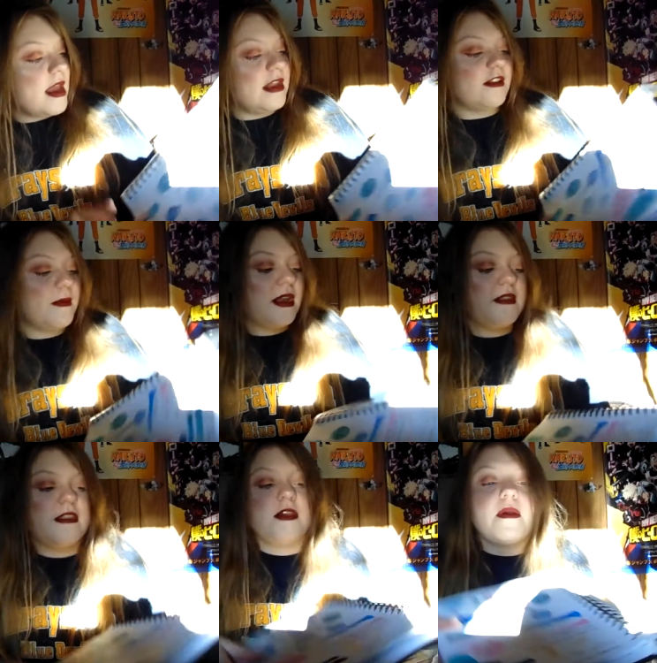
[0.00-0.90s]
And it's made
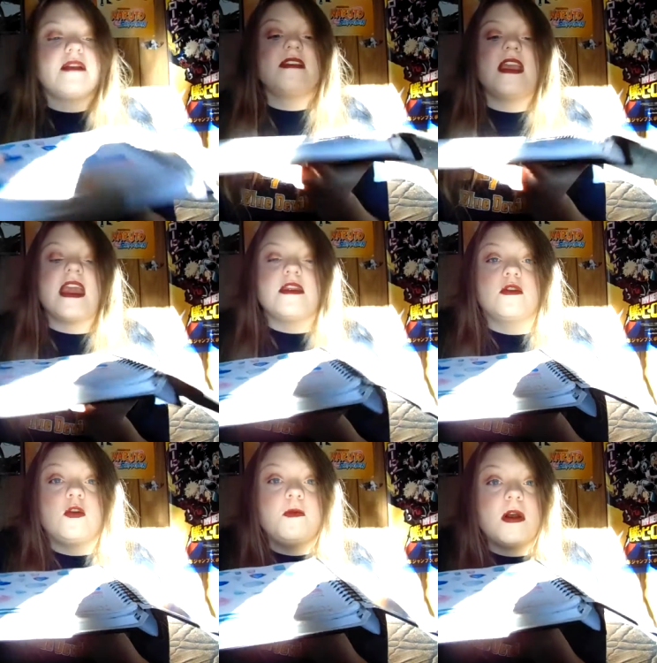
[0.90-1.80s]
in the USA. And
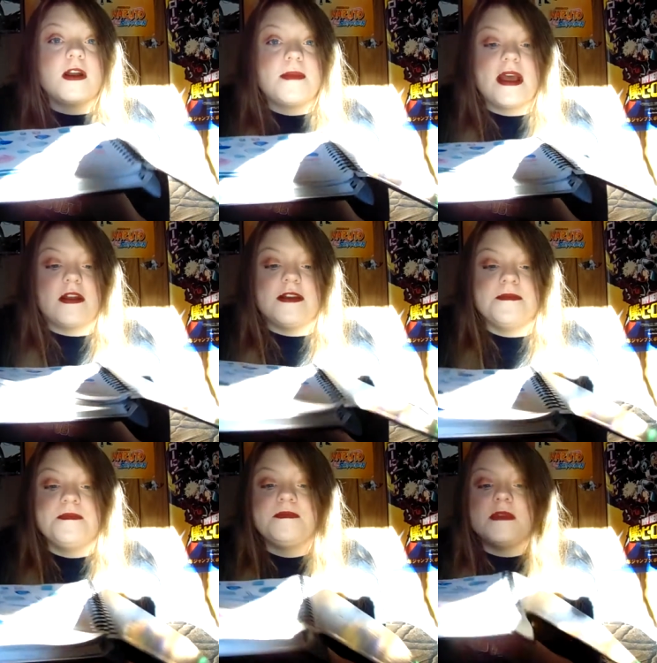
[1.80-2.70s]
the cool part about it,
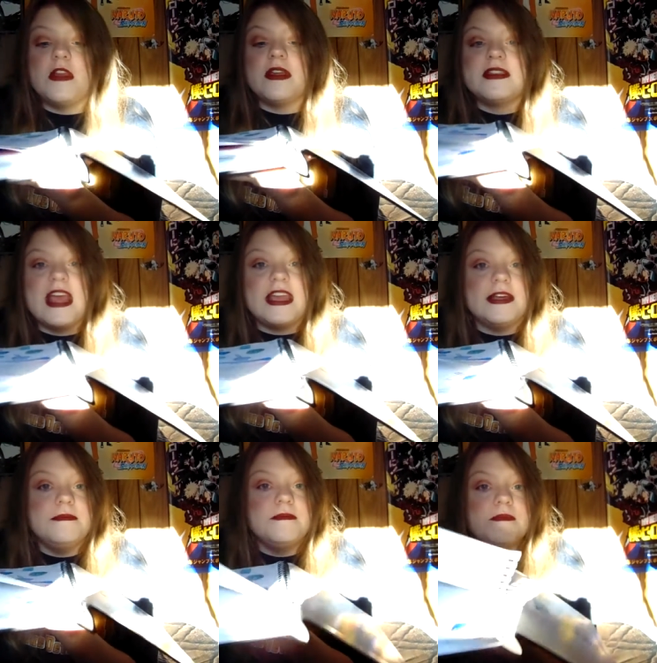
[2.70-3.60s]
you can take
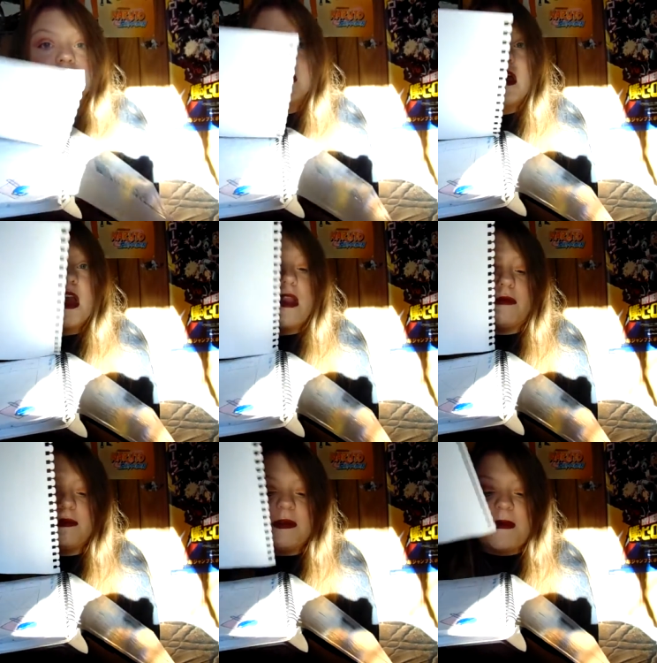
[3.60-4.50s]
it and
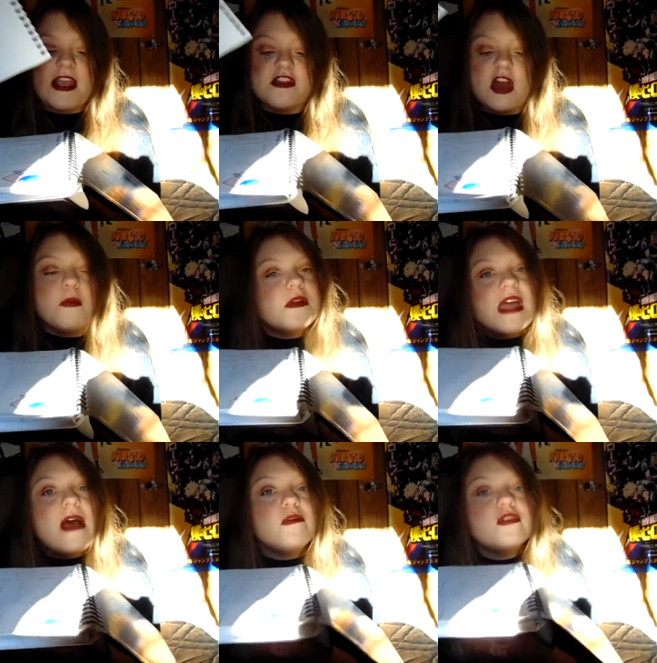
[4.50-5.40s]
rip the page out
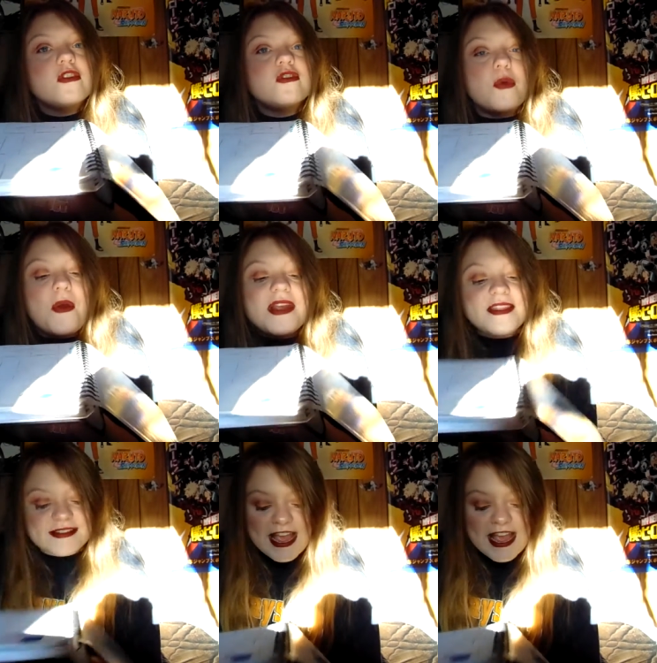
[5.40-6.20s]
without destroying the